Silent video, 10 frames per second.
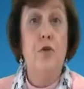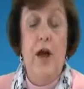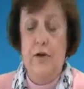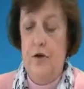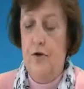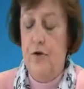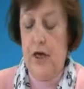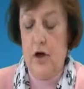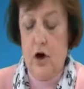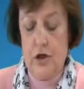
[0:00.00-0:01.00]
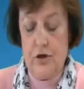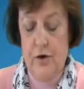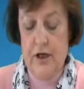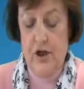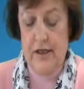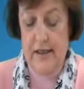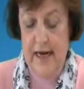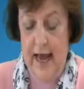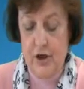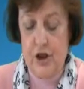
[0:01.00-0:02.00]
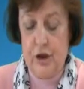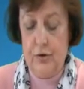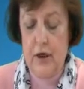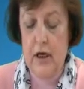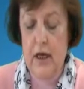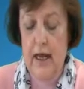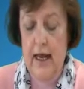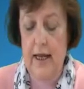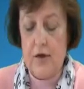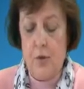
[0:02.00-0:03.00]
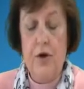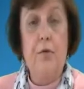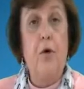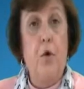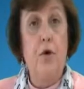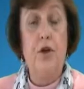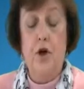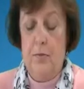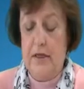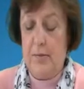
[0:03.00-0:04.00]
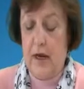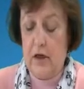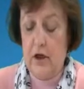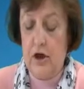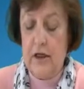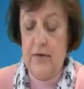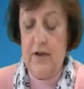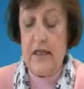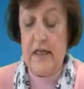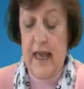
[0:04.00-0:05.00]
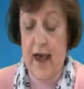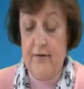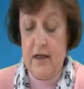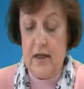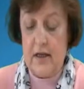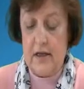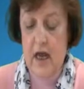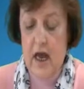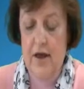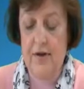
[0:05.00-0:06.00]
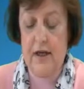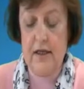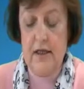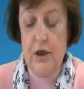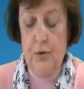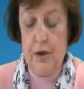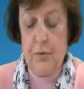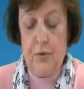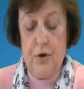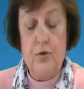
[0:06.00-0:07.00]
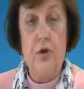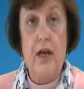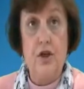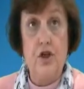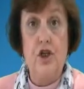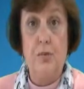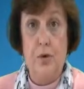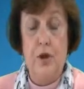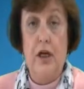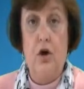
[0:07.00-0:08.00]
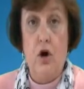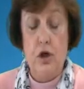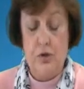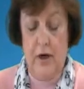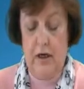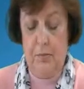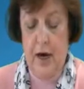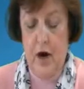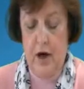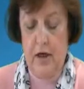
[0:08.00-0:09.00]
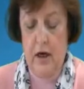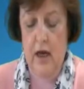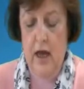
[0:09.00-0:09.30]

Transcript: Ground under the incarceration statute is where the court determines by clear and convincing evidence that continuing the parental relationship with the incarcerated parent